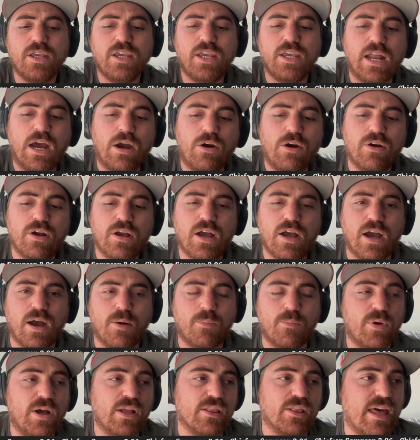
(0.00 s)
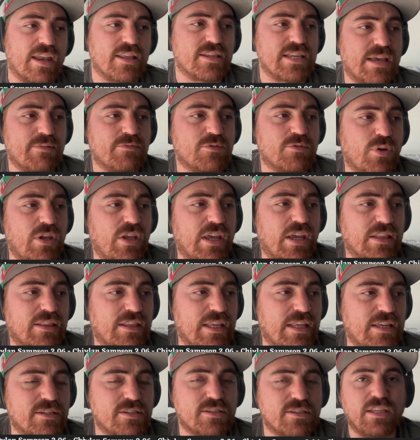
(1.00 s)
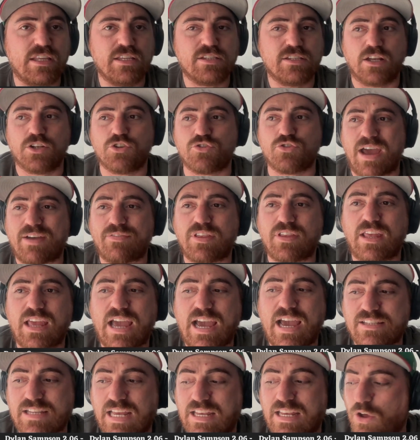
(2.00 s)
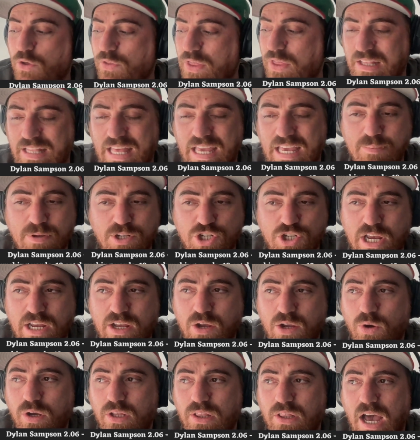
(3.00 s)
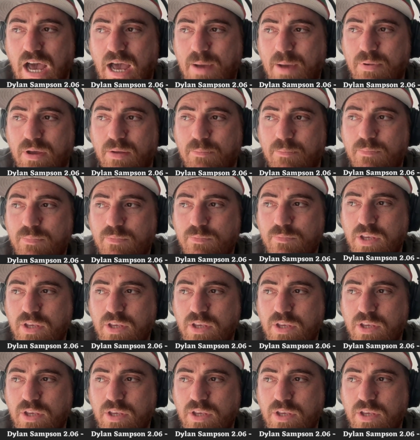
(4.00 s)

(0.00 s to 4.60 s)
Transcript: A lot of times when you get these undrafted guys, I know they like Pacheco a lot, but,